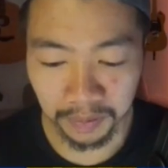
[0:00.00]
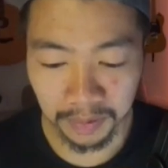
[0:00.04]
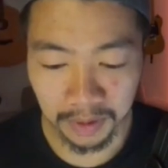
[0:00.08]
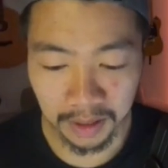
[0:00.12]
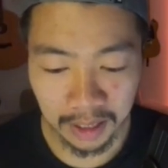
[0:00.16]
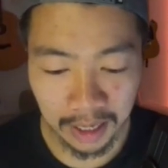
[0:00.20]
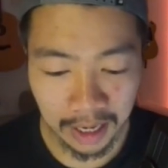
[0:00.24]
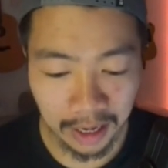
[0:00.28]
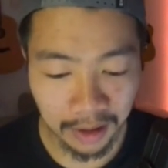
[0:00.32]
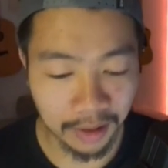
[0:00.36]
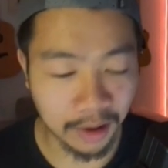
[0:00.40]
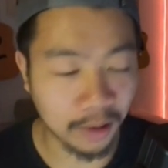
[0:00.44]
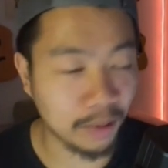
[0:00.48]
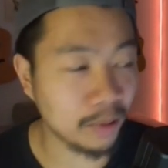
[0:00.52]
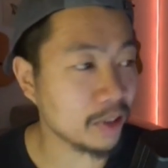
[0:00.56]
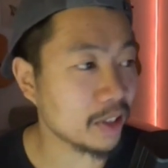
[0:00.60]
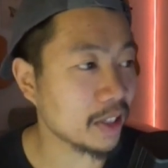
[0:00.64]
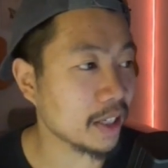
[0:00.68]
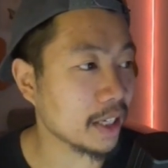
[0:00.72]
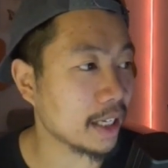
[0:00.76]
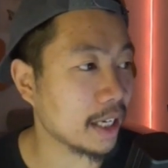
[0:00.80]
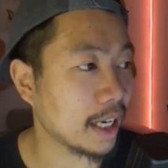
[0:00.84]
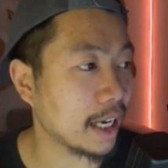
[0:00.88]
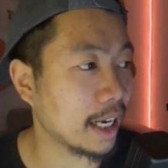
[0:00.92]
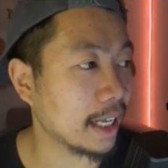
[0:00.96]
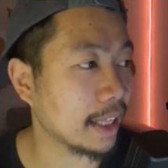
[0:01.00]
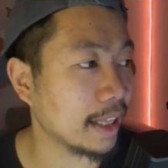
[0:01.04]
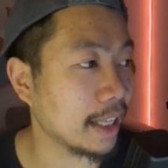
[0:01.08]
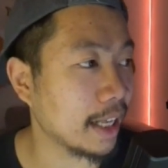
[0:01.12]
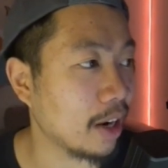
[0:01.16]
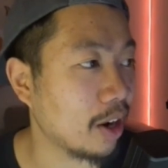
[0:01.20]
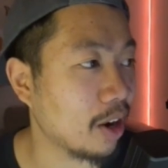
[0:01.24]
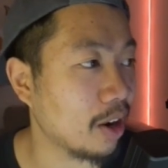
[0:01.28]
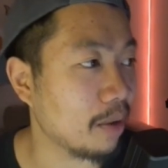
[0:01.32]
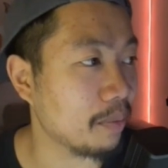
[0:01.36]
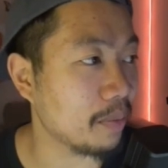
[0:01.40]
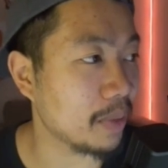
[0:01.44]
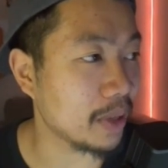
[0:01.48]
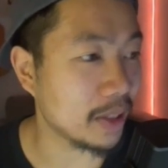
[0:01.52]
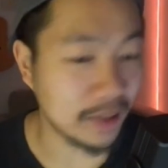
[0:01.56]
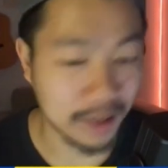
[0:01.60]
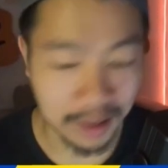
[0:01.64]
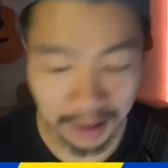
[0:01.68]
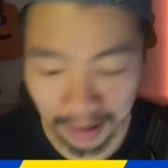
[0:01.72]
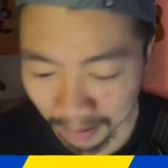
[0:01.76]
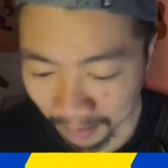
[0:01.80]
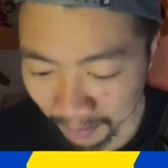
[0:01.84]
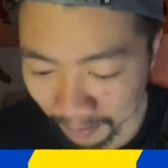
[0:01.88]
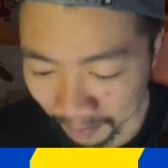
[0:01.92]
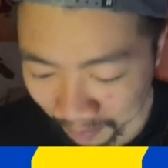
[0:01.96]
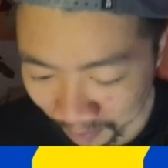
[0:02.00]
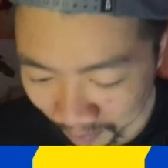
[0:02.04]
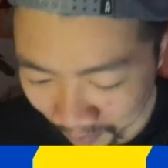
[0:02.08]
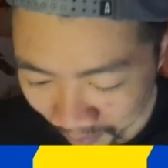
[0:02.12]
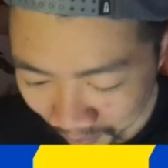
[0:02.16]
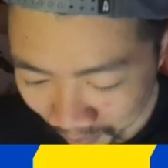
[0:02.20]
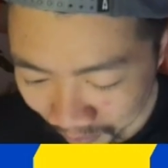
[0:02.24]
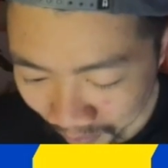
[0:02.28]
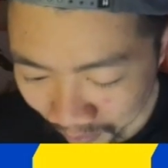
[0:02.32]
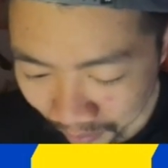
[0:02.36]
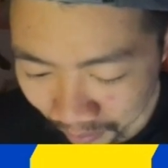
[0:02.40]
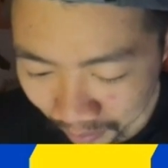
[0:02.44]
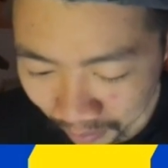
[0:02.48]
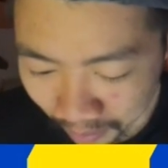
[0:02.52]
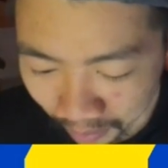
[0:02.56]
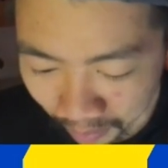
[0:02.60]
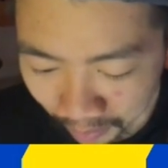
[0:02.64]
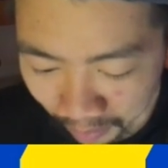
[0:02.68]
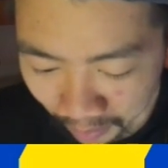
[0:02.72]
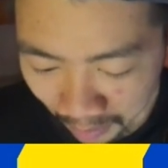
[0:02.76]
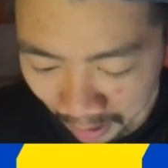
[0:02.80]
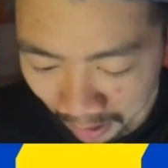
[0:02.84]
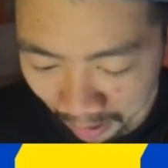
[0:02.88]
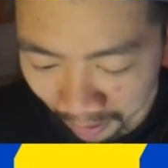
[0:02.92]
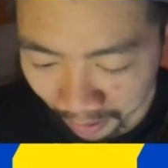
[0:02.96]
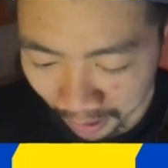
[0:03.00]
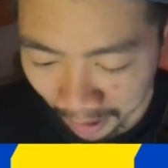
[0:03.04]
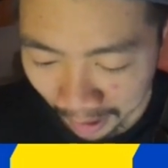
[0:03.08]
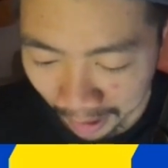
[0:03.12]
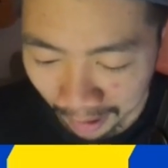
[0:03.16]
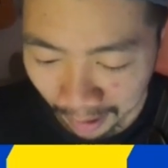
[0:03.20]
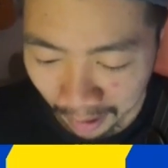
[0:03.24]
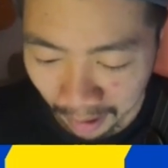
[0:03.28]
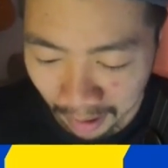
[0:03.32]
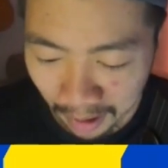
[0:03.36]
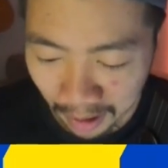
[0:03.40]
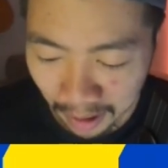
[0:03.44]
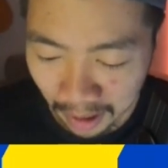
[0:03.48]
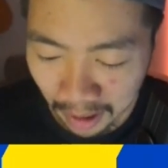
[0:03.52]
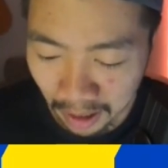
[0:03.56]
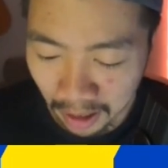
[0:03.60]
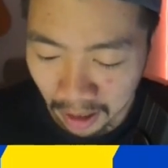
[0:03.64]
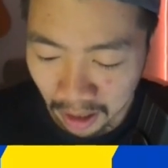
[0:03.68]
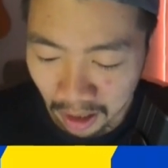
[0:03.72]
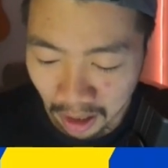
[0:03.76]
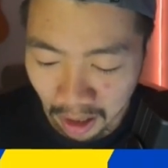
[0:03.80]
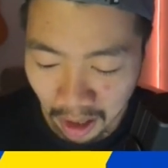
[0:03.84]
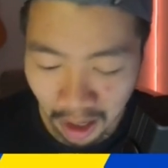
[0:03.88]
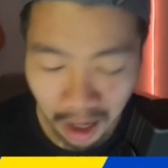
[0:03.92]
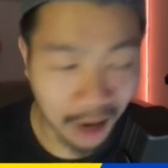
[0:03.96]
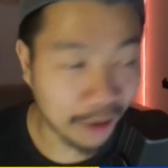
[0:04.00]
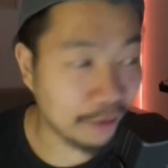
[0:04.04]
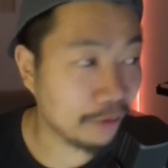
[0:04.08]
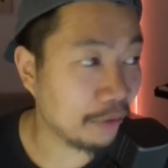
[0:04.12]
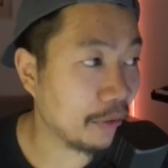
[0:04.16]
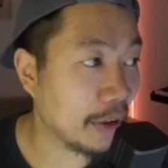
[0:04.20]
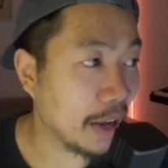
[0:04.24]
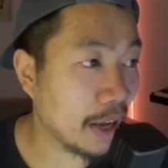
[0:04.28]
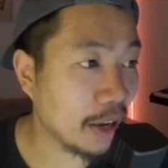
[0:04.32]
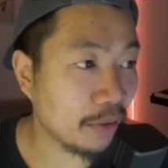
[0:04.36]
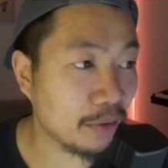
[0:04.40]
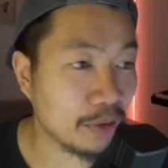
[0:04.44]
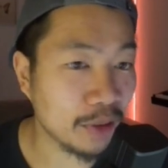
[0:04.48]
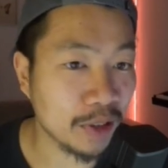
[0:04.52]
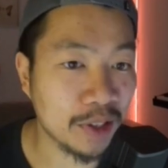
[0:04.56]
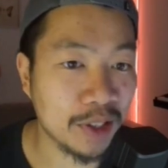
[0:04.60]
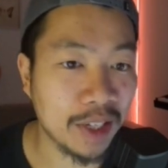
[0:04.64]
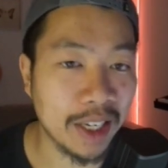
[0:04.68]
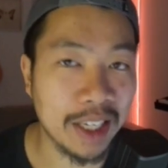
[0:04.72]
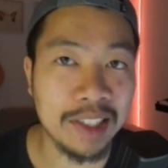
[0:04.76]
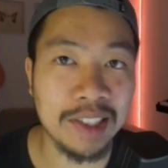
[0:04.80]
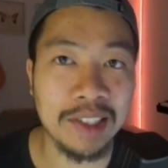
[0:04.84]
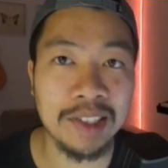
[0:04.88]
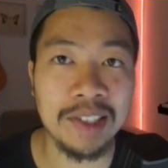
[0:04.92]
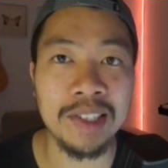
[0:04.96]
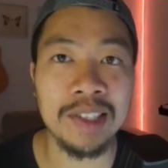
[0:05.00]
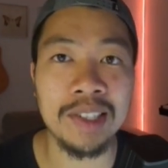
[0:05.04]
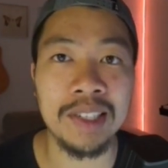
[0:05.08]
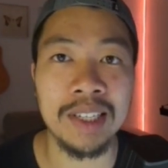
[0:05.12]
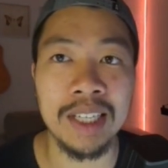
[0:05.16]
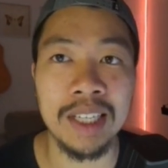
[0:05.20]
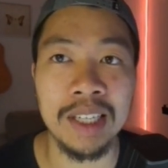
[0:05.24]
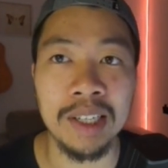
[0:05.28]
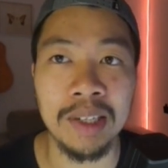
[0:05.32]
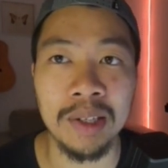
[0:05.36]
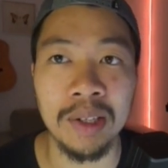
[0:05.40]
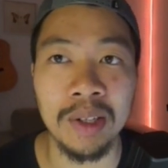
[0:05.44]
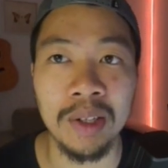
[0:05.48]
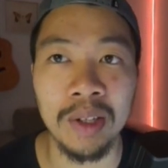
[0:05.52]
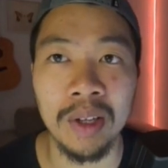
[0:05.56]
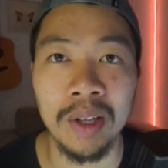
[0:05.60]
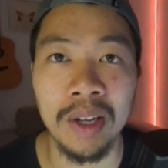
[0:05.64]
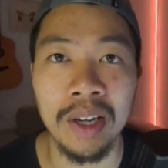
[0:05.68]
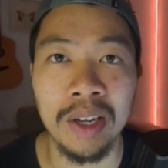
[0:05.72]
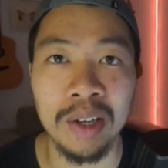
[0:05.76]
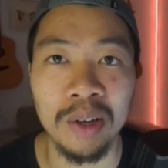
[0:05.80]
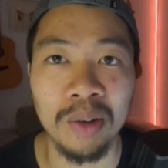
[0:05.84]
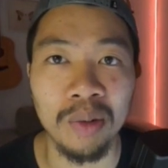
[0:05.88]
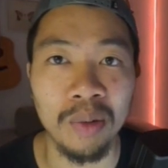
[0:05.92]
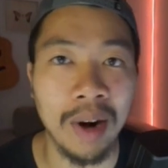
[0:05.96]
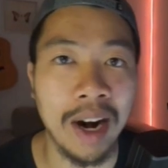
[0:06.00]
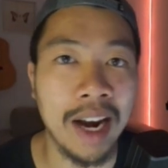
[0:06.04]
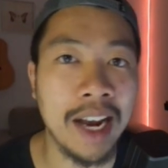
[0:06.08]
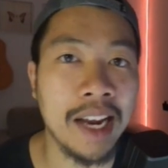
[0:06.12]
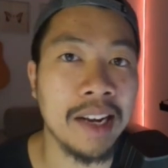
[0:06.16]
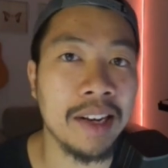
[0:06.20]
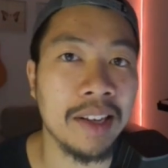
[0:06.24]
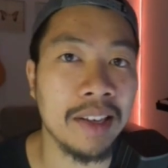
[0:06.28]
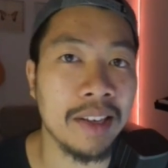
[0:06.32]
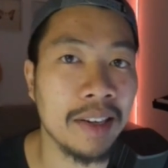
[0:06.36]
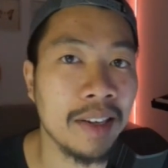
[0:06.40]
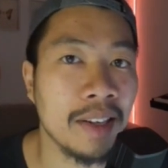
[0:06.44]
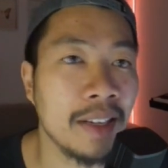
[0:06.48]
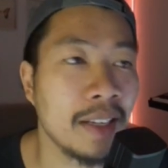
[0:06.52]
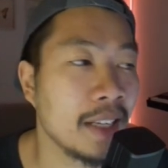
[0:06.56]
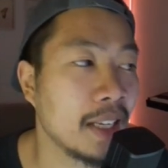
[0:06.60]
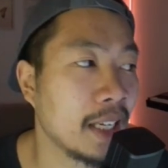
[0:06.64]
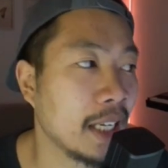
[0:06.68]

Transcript: Now there was a card that I'm missing that I found for such a steal graded.